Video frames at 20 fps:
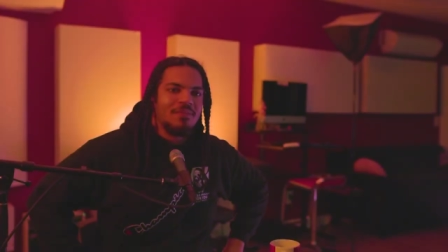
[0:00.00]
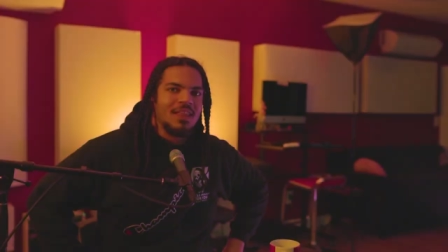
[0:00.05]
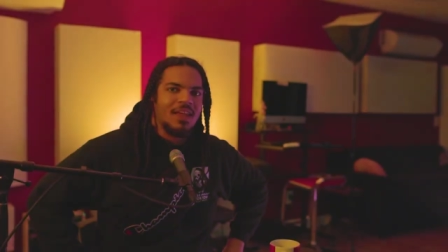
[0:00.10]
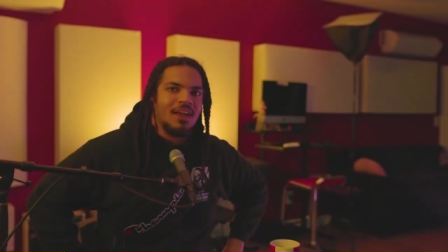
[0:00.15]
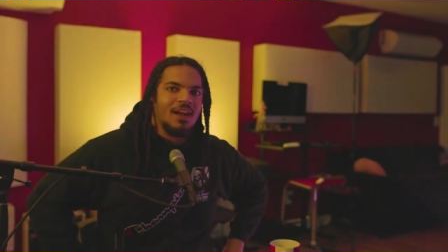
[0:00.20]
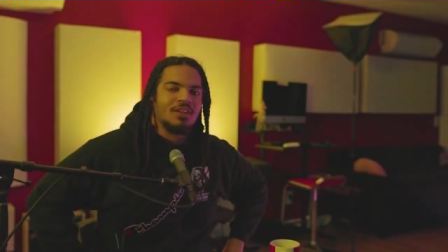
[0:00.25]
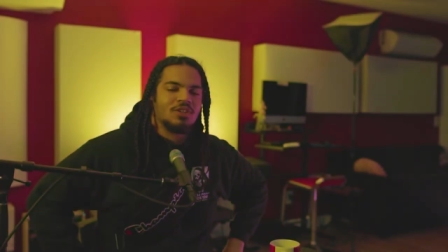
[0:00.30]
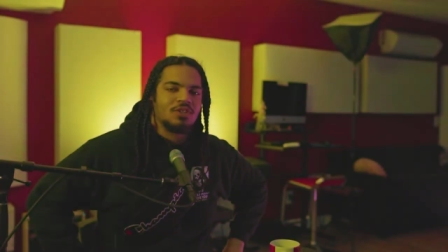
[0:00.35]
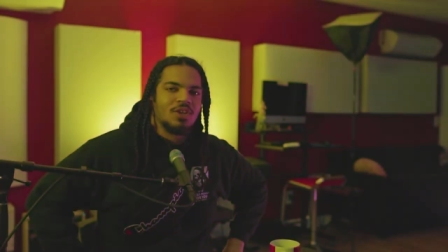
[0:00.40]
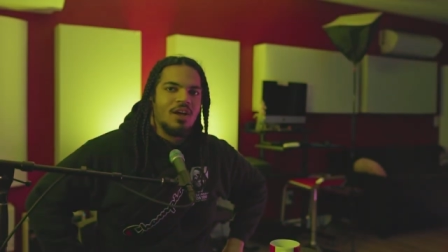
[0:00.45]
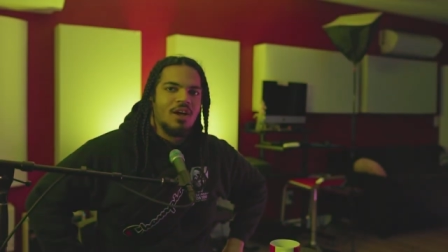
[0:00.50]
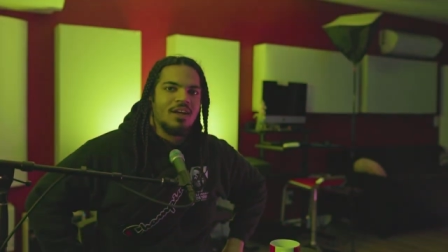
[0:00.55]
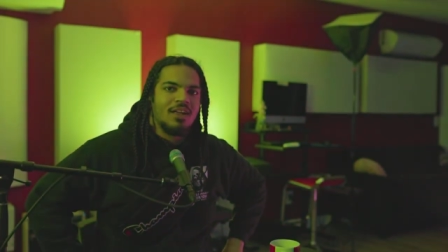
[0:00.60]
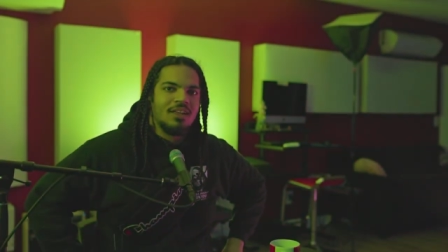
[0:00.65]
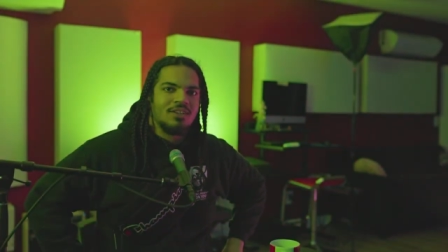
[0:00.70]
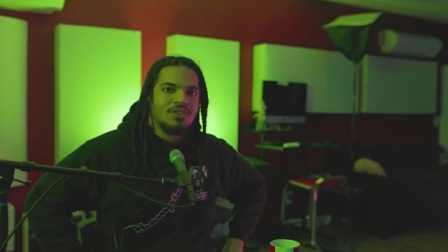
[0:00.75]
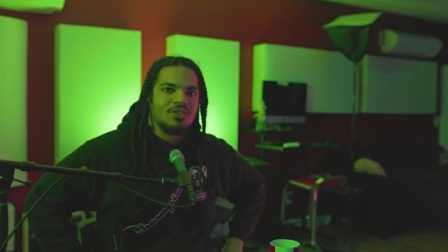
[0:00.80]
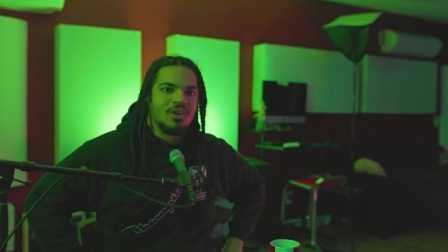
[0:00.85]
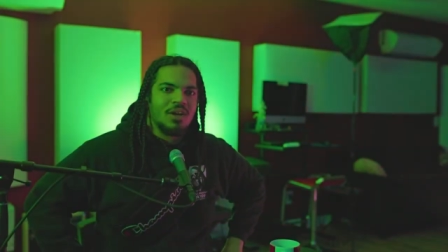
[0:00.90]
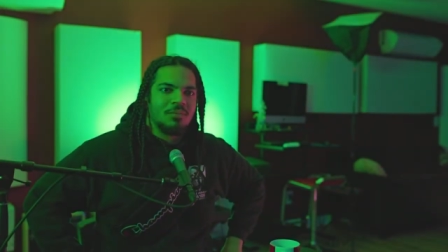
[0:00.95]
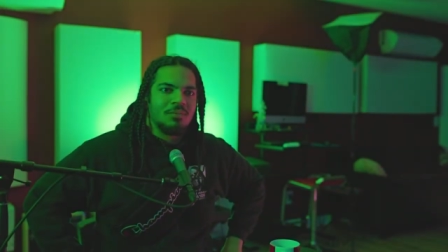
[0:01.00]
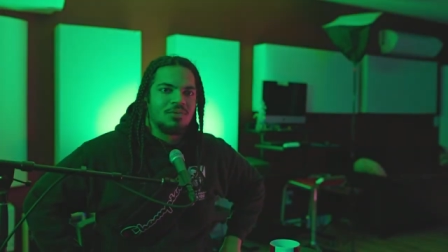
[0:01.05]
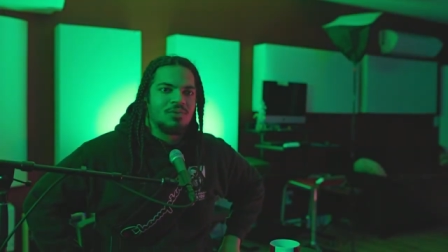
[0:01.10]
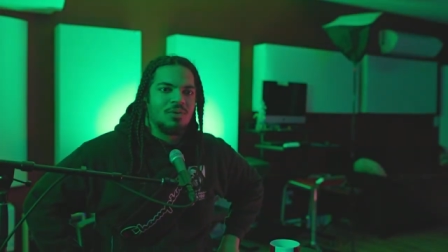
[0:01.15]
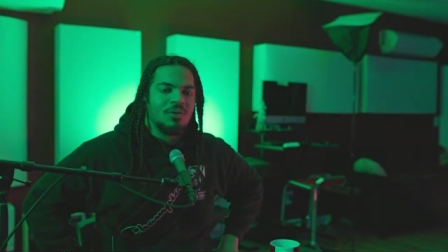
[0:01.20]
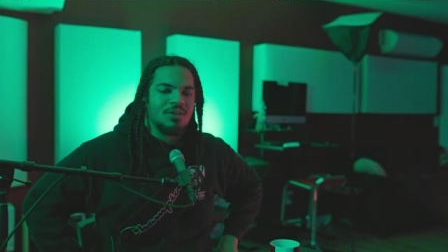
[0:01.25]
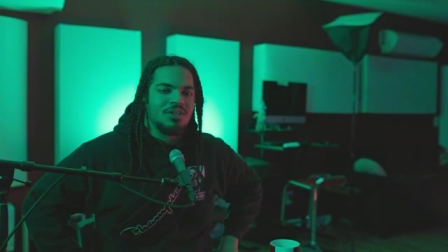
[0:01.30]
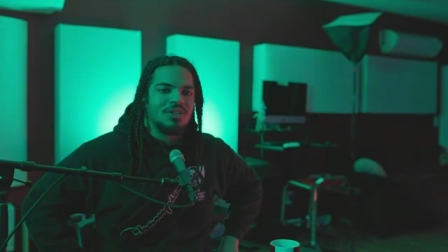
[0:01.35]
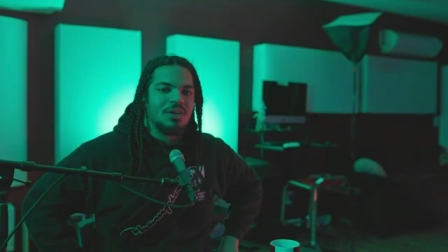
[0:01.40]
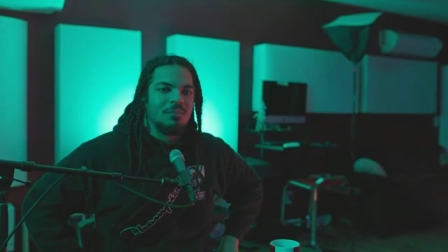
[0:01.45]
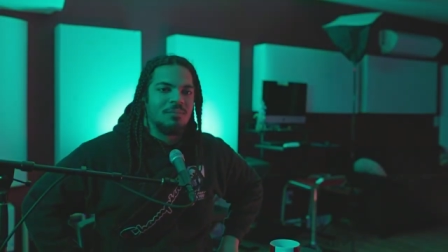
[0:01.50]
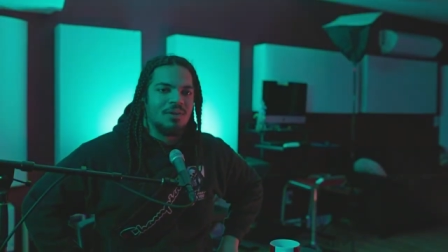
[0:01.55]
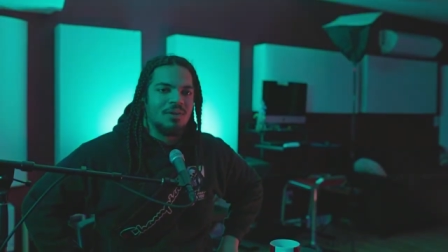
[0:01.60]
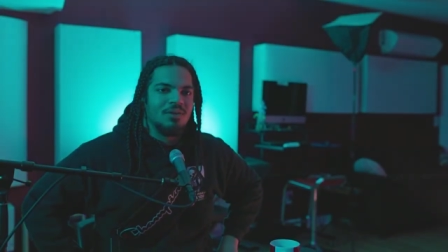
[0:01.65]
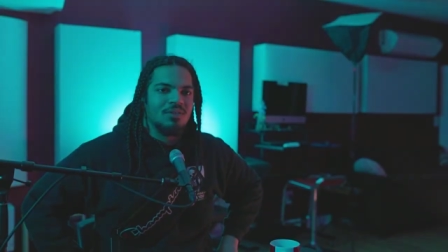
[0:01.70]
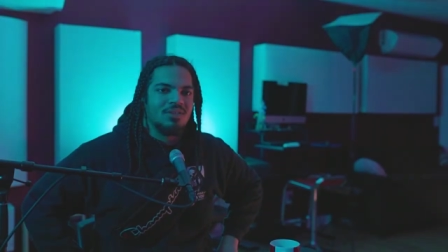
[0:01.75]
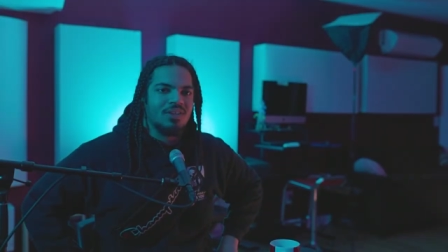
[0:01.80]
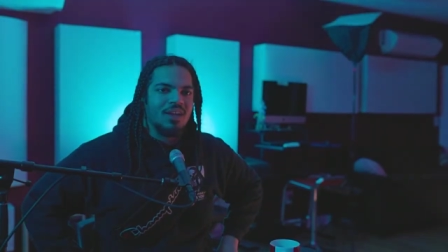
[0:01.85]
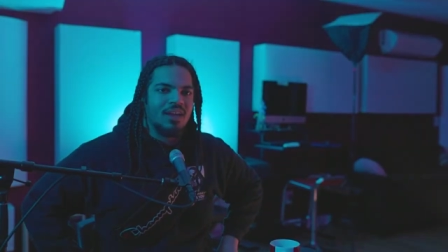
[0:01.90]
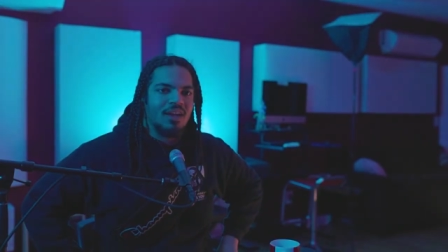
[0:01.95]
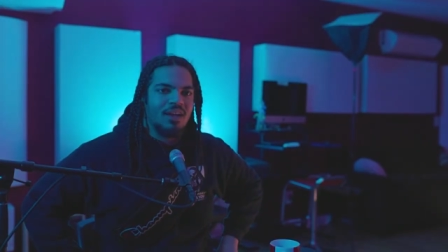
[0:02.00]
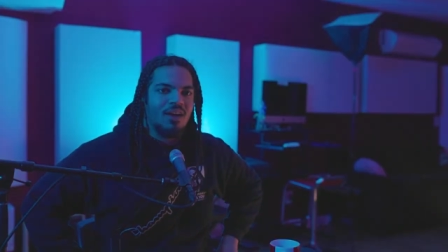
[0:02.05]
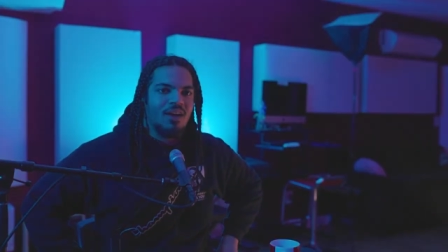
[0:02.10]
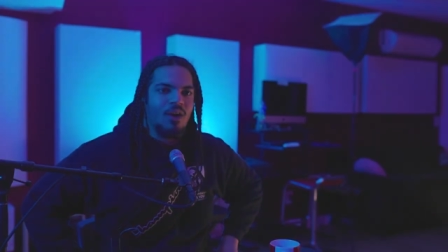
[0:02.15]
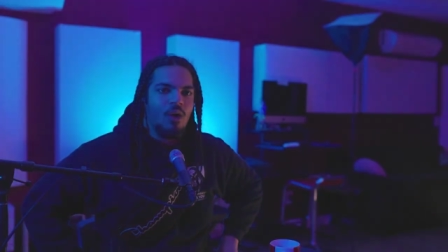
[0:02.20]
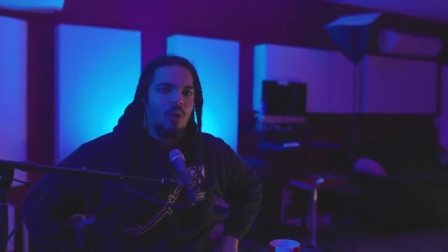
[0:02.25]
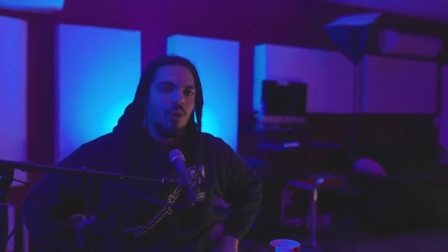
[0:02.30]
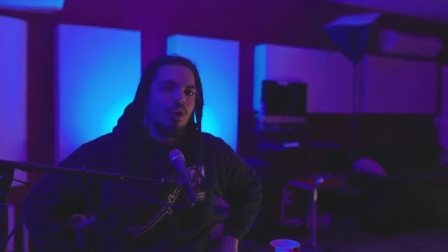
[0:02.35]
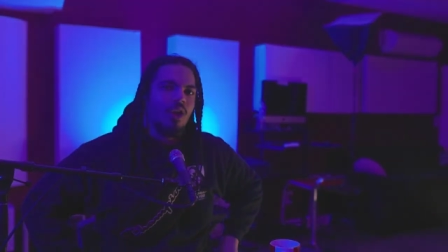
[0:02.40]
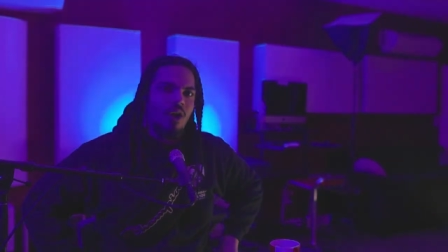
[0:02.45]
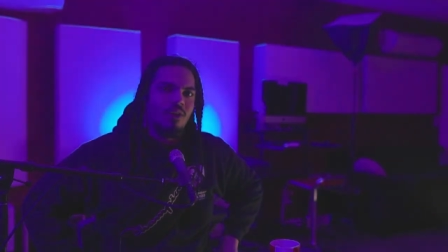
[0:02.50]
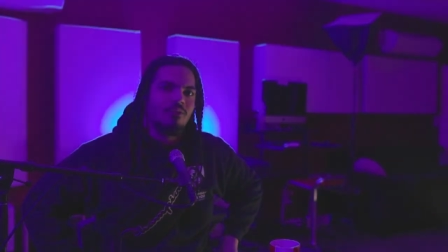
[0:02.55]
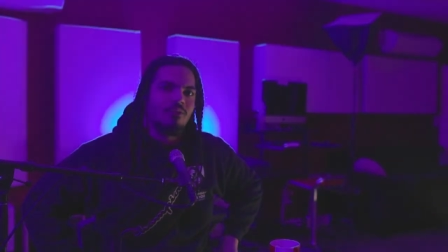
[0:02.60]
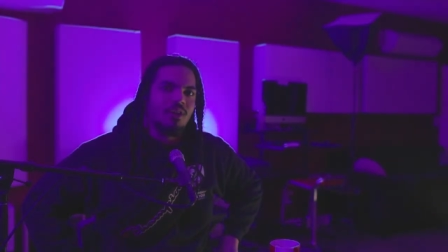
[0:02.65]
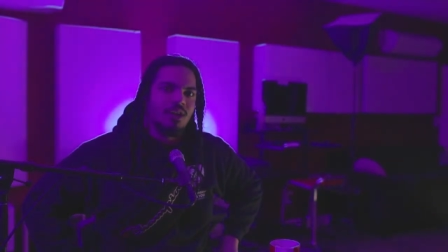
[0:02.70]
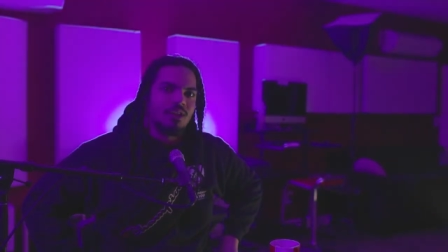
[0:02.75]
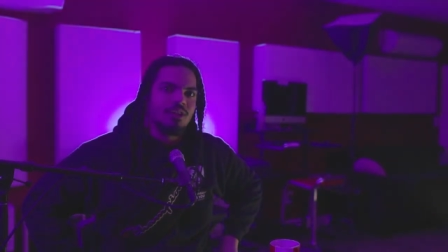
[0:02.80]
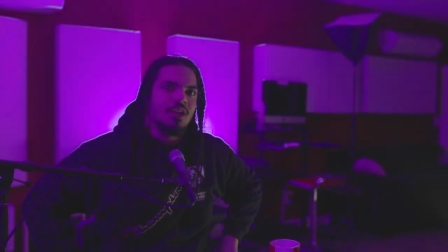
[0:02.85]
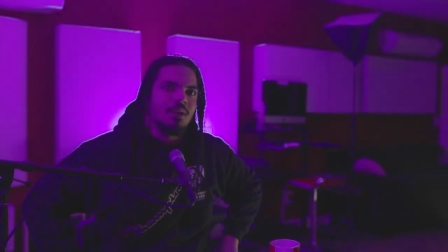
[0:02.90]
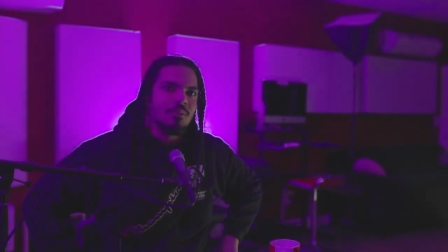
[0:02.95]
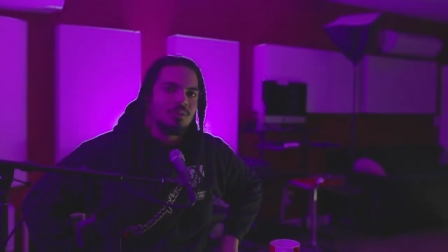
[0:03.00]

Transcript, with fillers: And I saw an Instagram story. Somebody was like, "Oh, y'all fucked up